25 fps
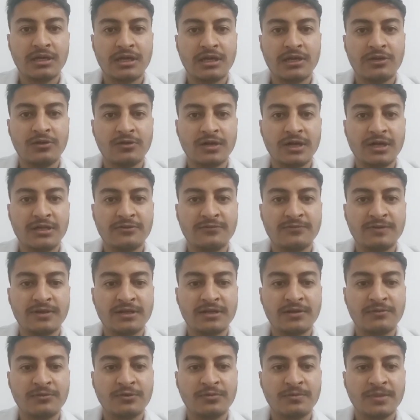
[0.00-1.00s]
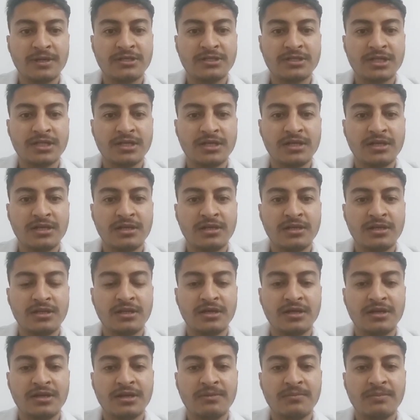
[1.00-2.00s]
Hello guys, welcome to my channel
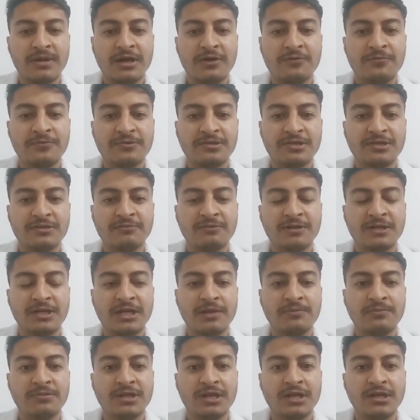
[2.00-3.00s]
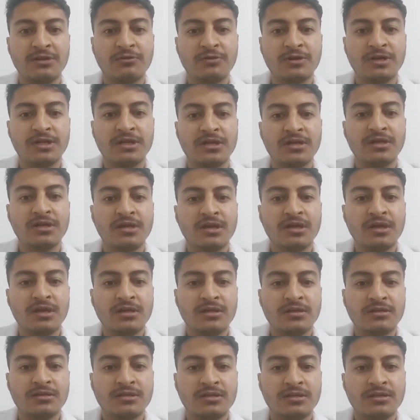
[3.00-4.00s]
Learning Biophysics with Team 320.
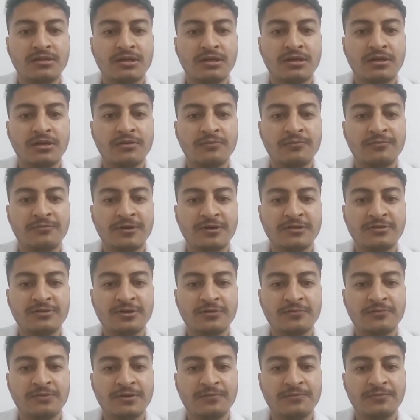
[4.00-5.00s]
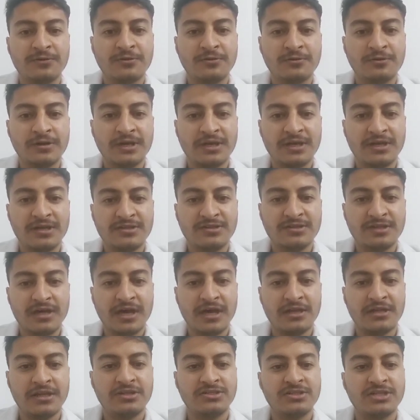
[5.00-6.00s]
The first topic for today is
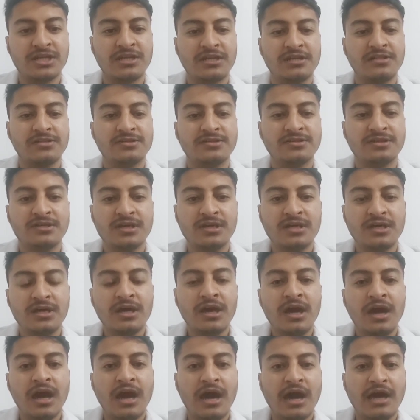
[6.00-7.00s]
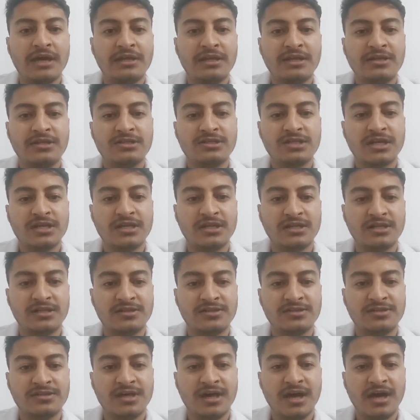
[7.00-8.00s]
ionic channels. Ionic
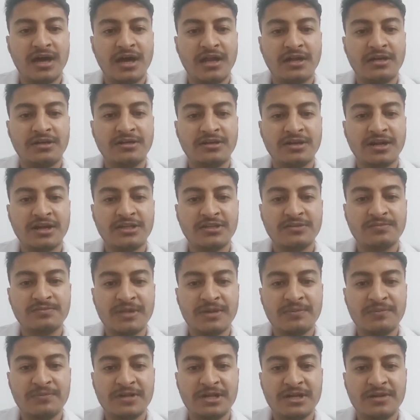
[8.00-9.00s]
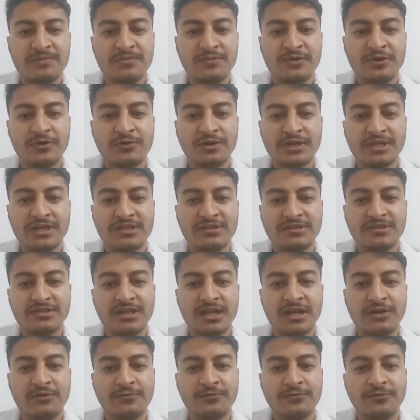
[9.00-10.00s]
channels are transmembrane proteins
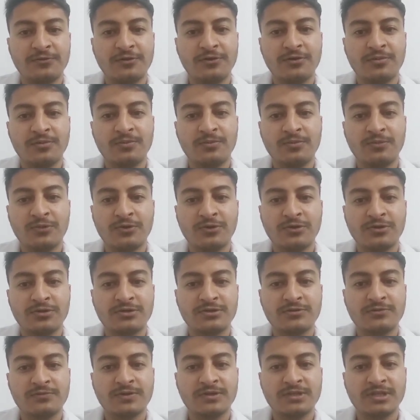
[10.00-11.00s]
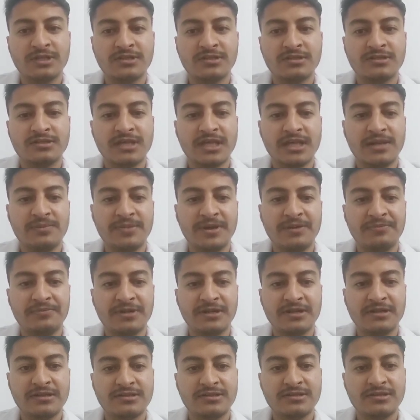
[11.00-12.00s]
that form pores within cell
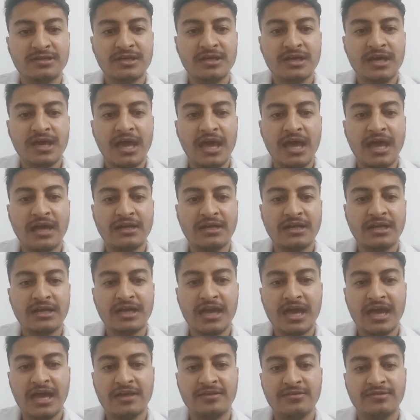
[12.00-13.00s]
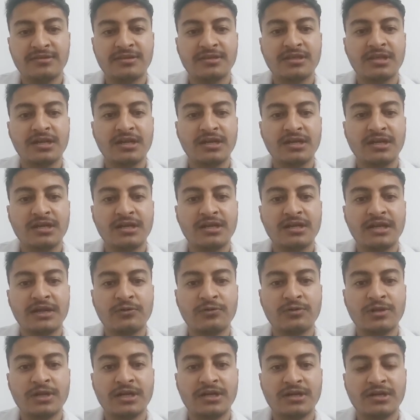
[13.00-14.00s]
membranes, acting as critical
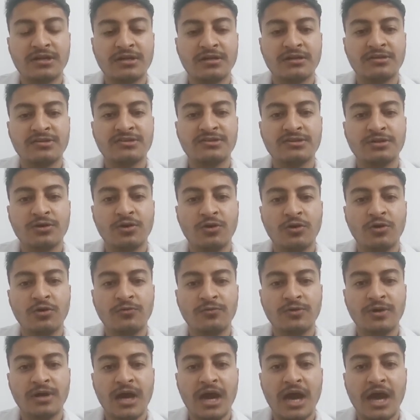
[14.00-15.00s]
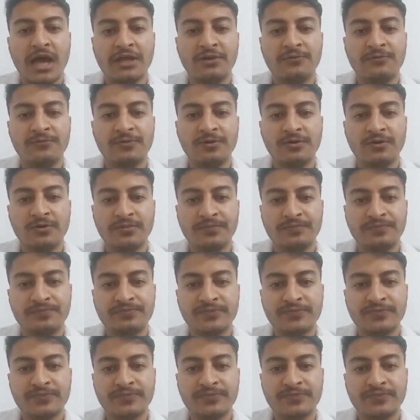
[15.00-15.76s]
regulators of ion flow.